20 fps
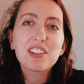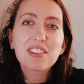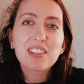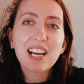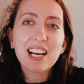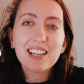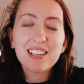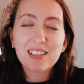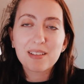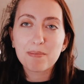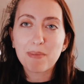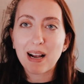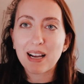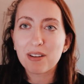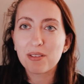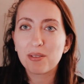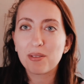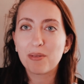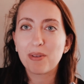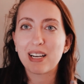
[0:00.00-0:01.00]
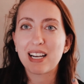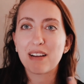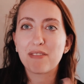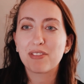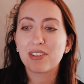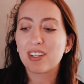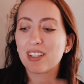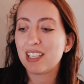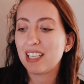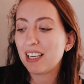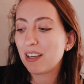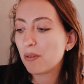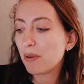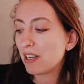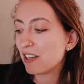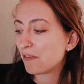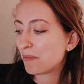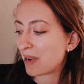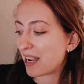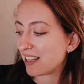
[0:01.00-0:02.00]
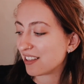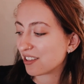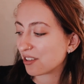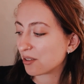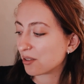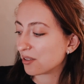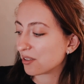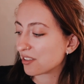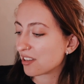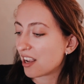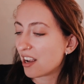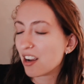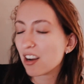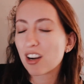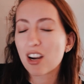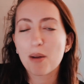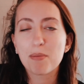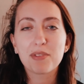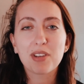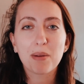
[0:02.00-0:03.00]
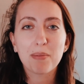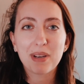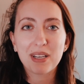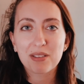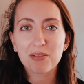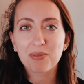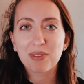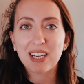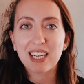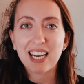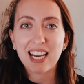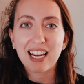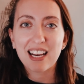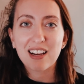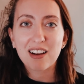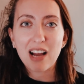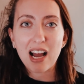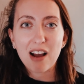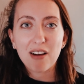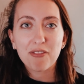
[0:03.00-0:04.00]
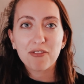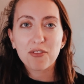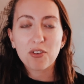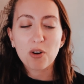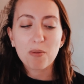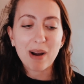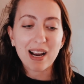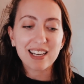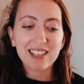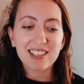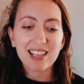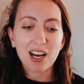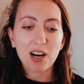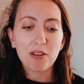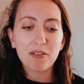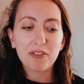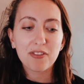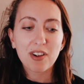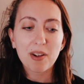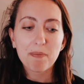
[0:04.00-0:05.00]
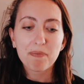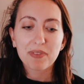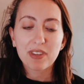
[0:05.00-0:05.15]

just, I smile whenever the Queen of Pentacles comes up in a reading uh, for myself.